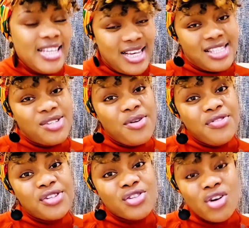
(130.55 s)
Yes, so
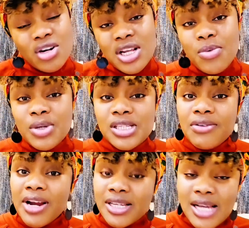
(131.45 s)
if you're struggling
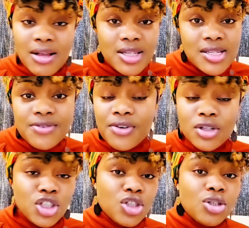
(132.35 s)
with erectile
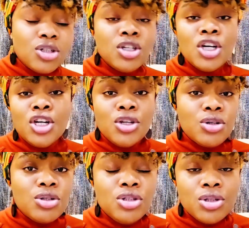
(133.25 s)
dysfunction,
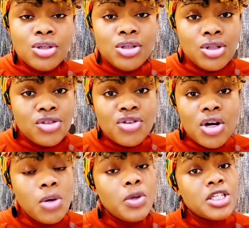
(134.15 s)
you're
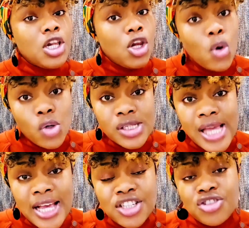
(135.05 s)
struggling with low
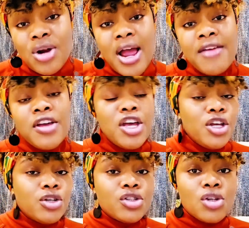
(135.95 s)
sex drive,
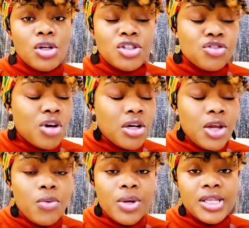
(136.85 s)
you're
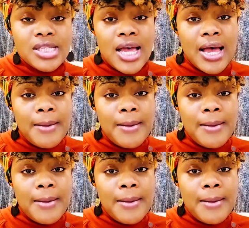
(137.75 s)
struggling with